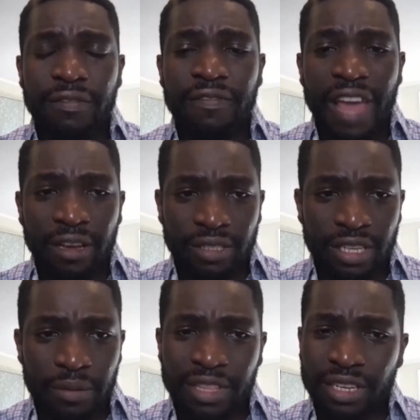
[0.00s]

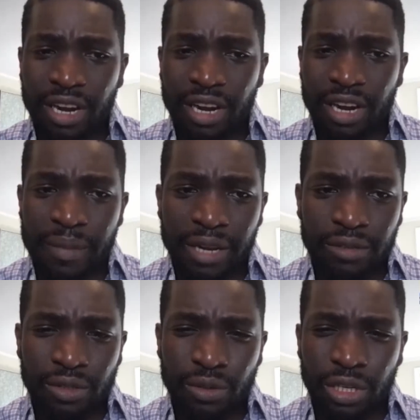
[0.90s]
faculty within the Harvard
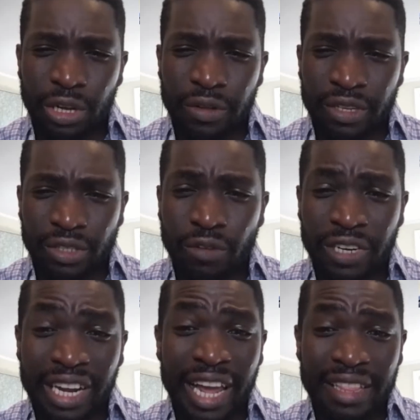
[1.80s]
Medical School alone. There's over
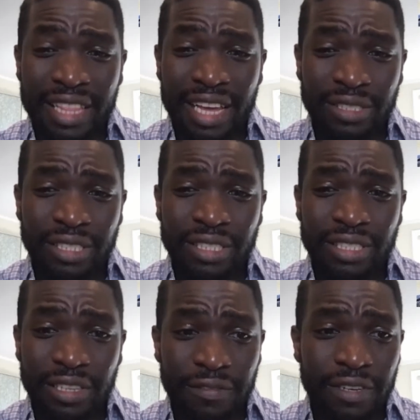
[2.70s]

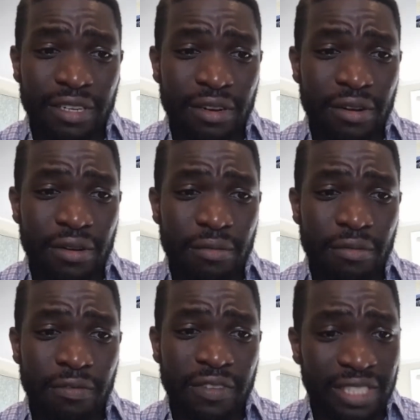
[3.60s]
9,000 different
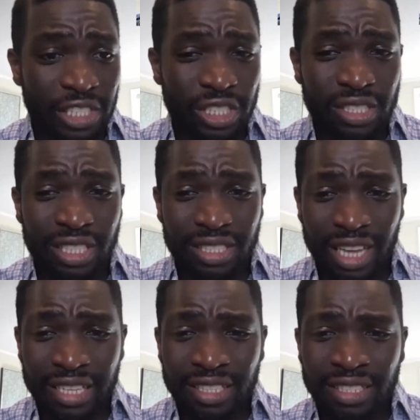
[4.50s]
physicians and
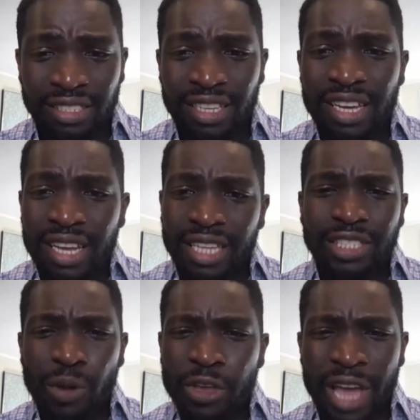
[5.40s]
scientists.
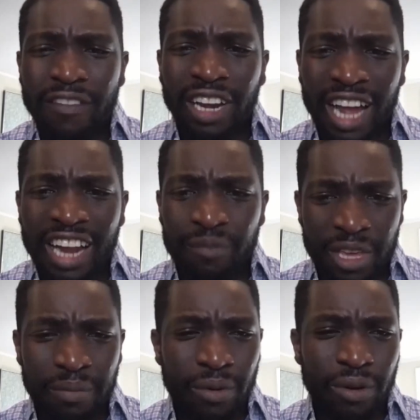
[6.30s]
And so when you have a lot of
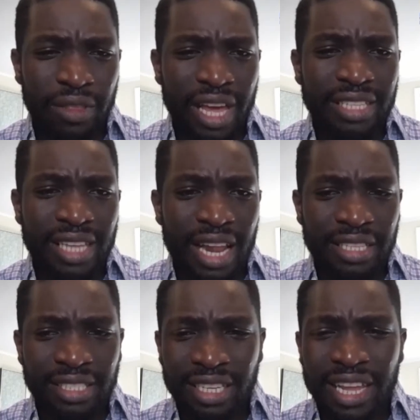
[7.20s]
people who are that
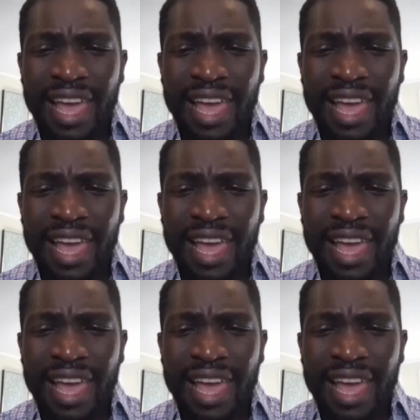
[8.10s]
talented,